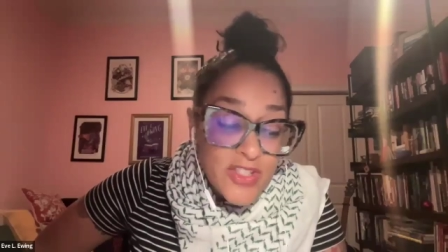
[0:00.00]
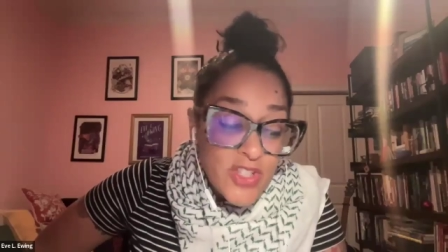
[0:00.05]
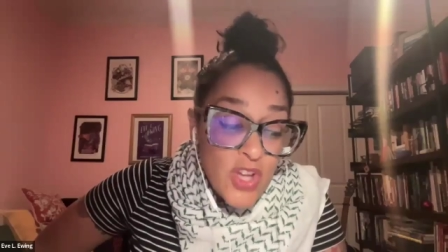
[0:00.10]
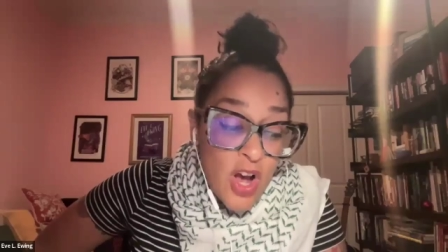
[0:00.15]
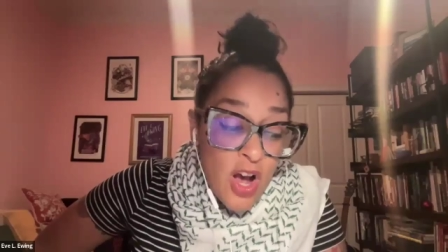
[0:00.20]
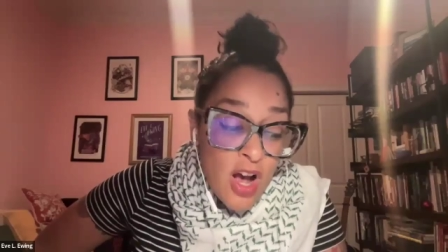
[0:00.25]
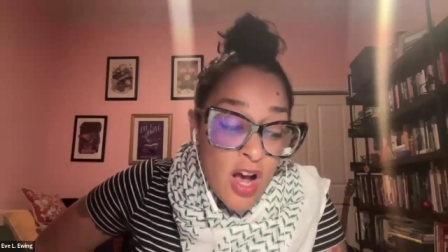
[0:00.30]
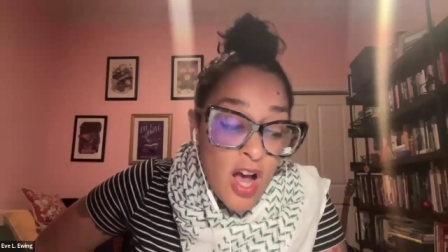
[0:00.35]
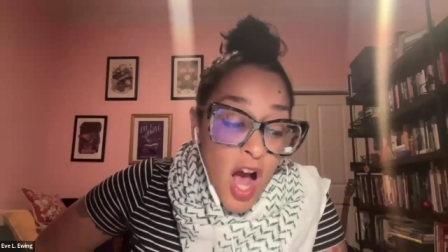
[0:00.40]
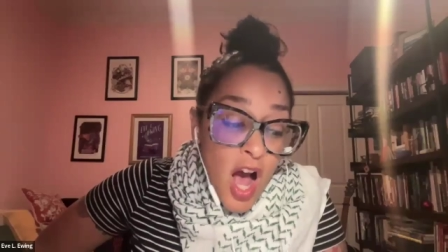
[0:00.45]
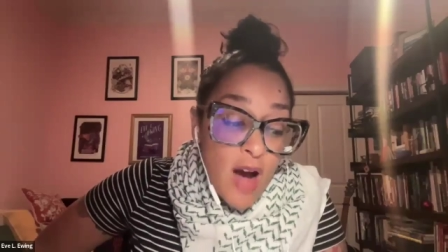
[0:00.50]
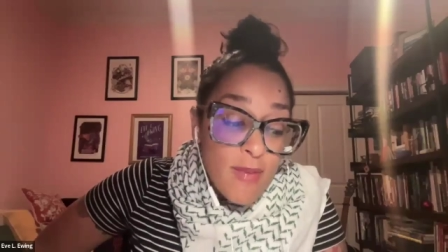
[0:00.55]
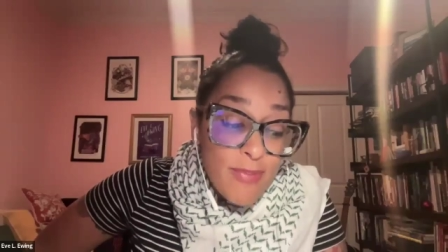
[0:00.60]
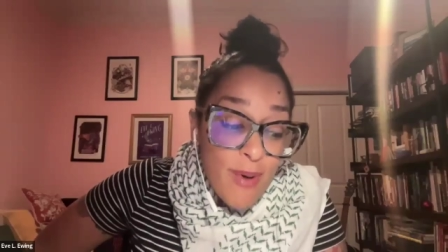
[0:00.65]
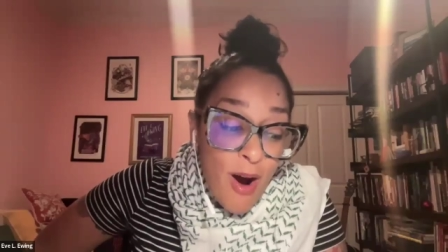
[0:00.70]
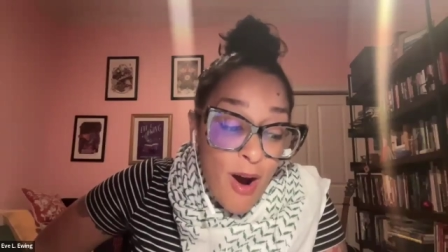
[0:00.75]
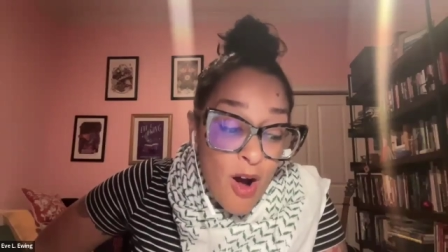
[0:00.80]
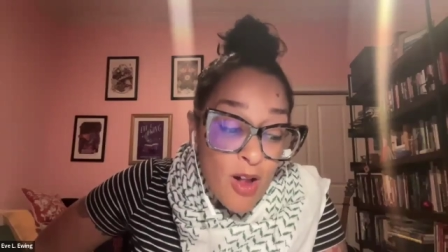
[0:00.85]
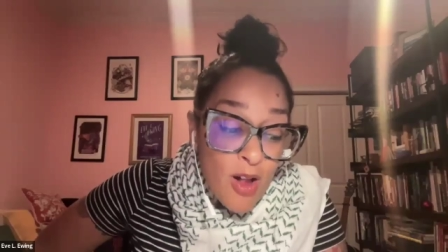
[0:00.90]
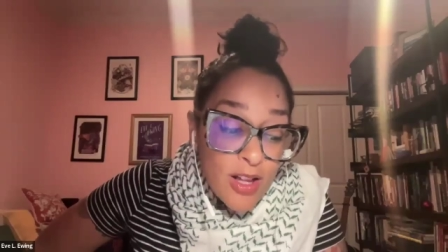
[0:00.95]
I saw a
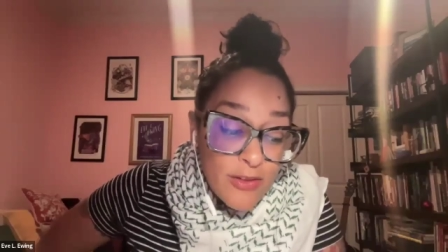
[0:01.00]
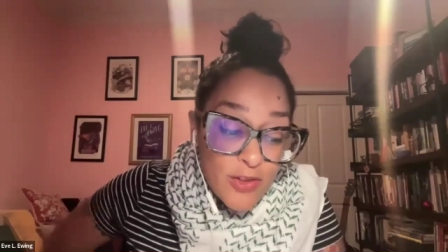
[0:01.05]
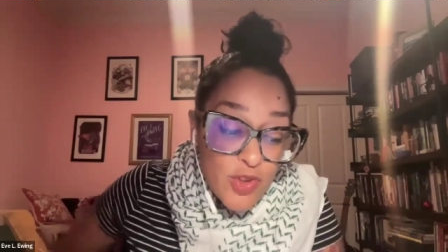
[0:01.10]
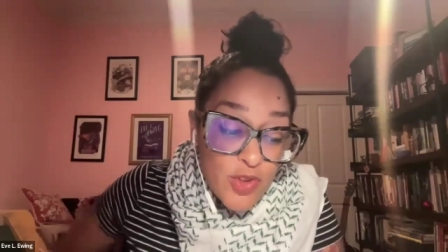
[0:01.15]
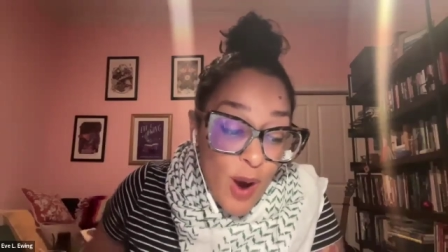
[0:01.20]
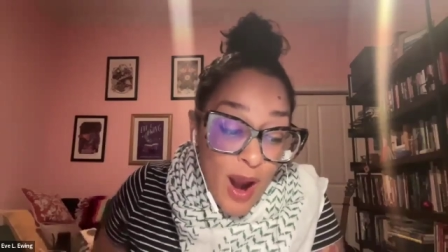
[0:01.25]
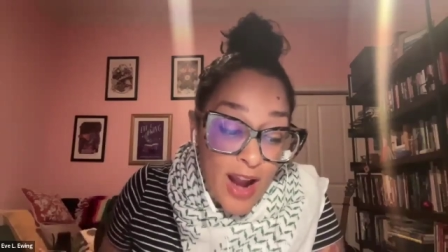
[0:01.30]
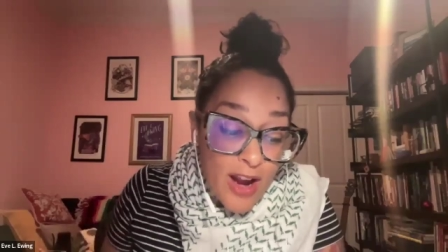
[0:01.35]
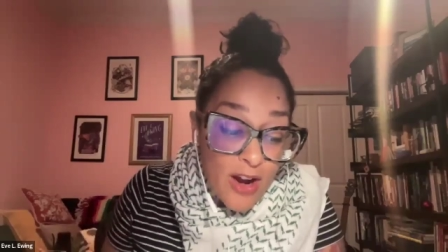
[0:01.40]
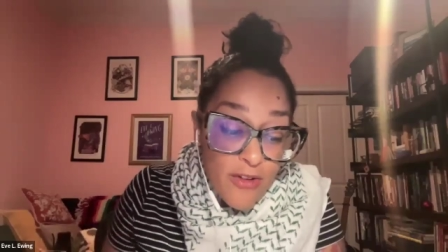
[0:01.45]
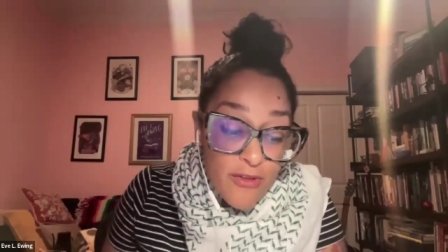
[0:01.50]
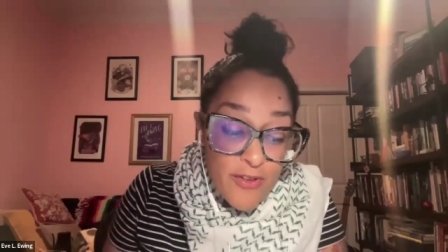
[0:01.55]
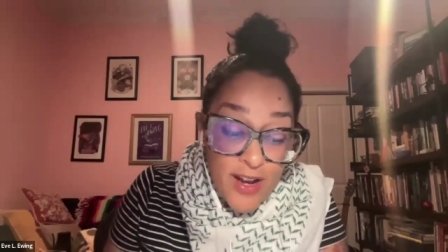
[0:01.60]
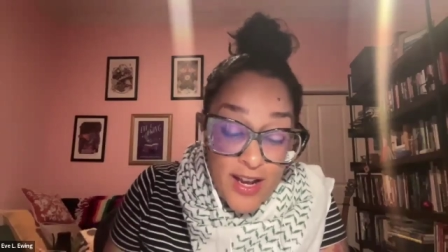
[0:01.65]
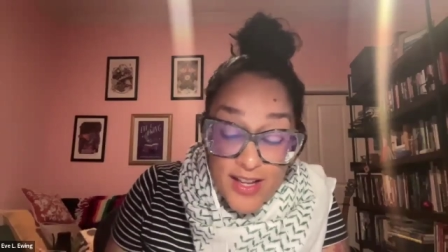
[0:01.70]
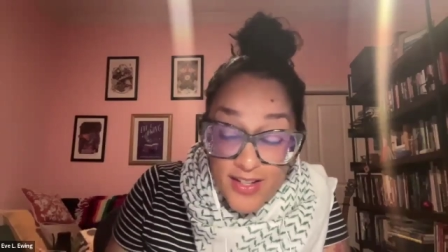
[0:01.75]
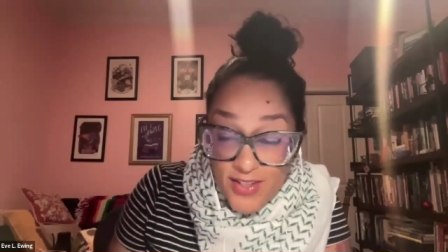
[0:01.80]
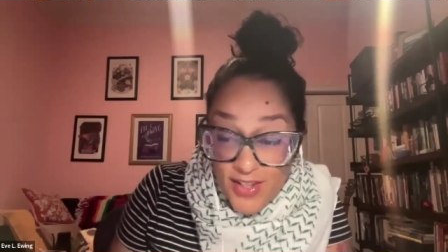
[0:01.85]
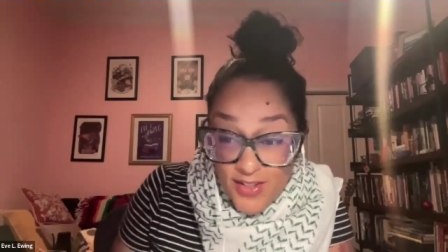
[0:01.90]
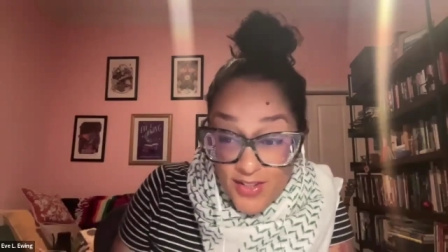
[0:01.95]
ball of dryer
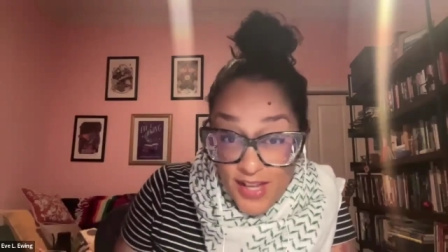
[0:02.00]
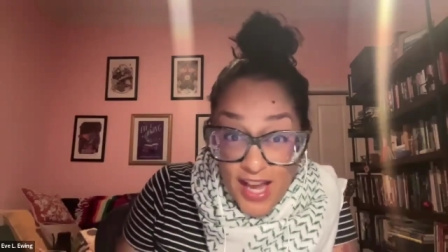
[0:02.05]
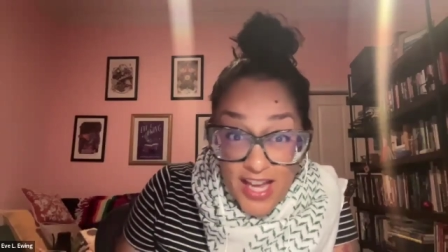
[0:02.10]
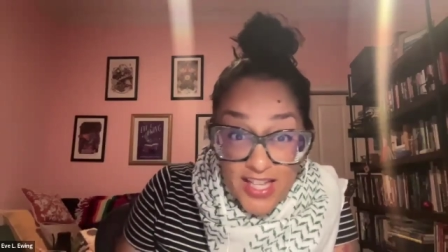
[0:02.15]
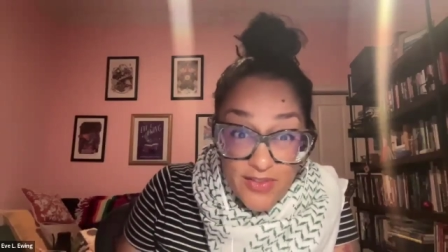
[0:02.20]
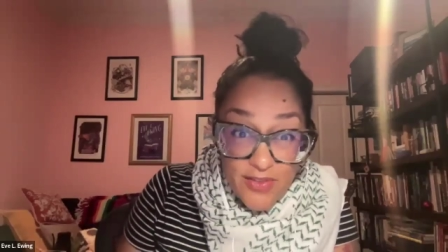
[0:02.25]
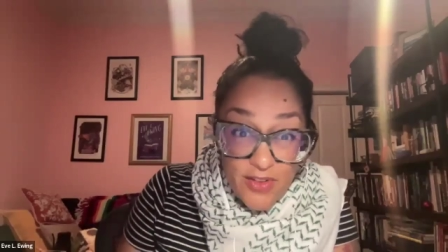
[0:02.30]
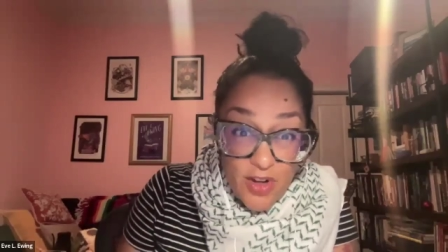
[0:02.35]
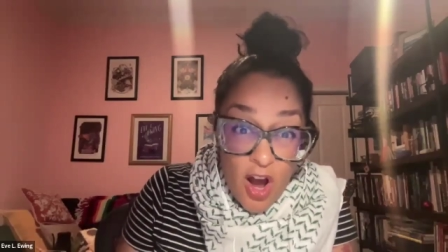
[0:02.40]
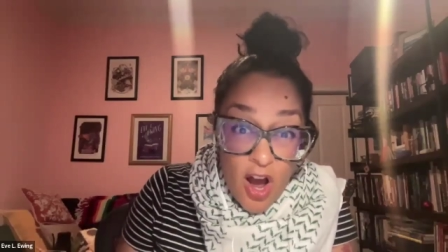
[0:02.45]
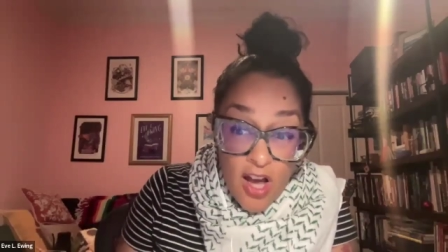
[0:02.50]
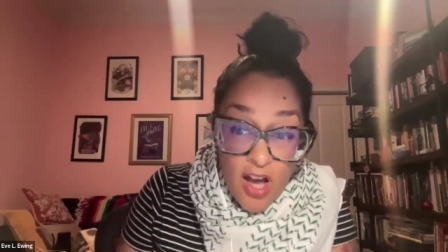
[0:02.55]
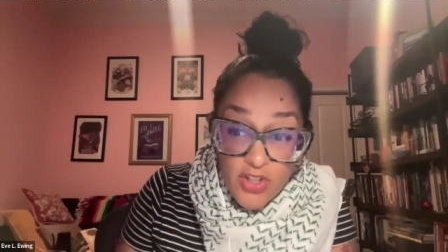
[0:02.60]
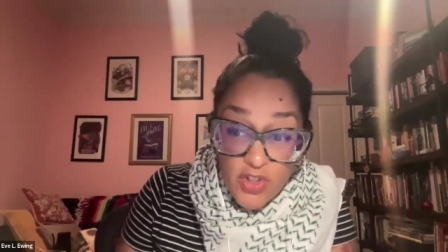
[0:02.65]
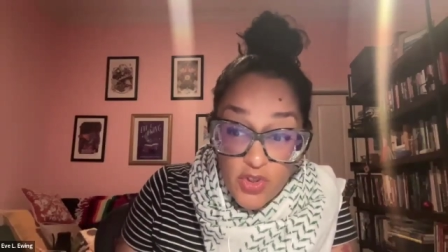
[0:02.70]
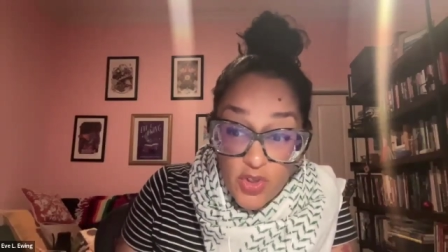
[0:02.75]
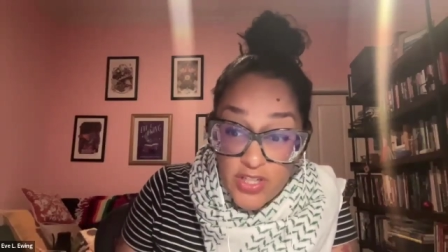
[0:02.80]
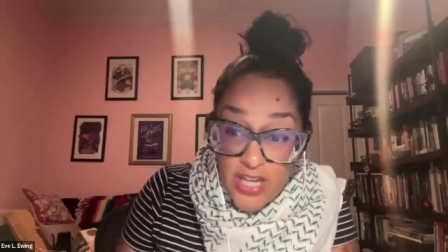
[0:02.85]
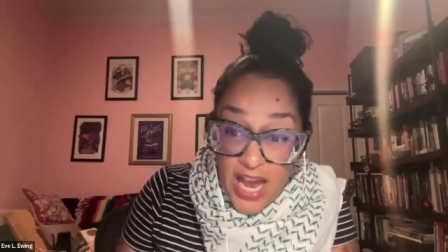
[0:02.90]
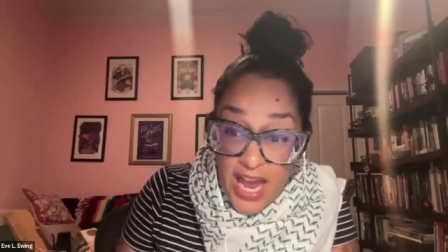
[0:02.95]
fuzz the size of an
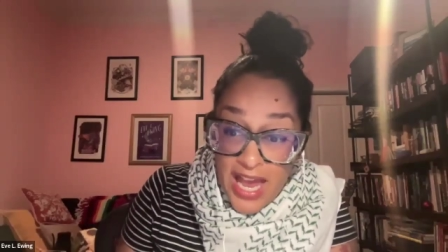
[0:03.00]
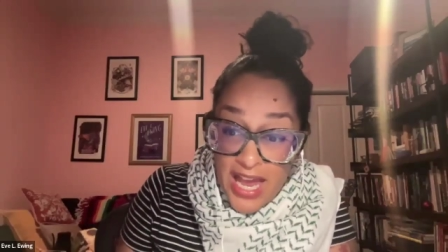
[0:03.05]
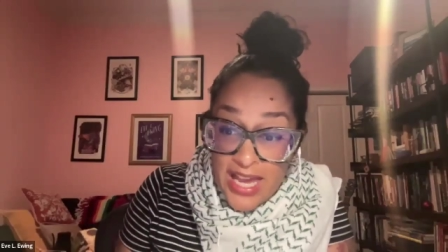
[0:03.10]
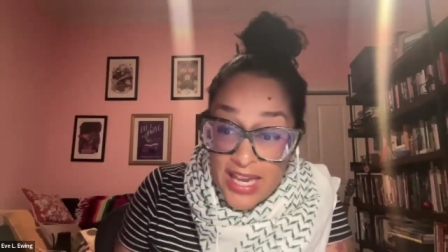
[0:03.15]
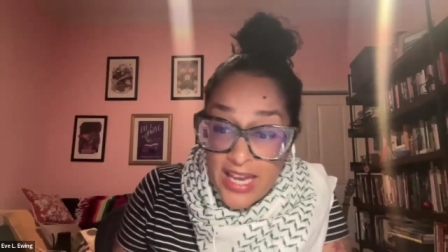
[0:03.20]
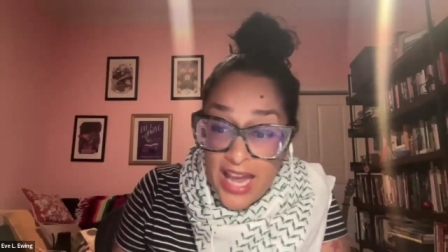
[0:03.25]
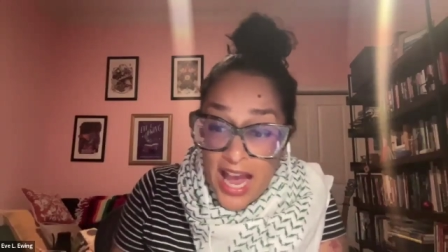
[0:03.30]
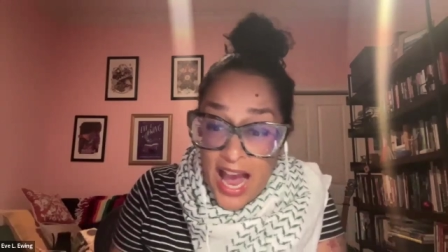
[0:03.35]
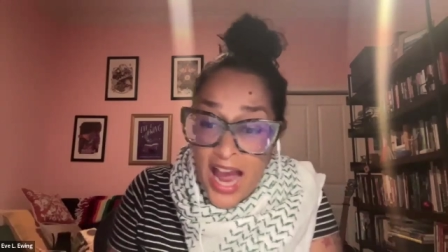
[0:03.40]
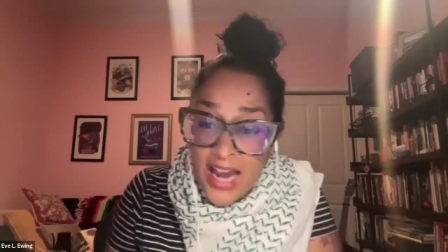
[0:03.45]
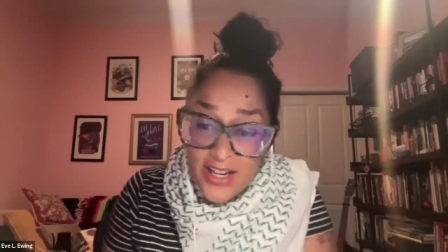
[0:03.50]
ostrich egg.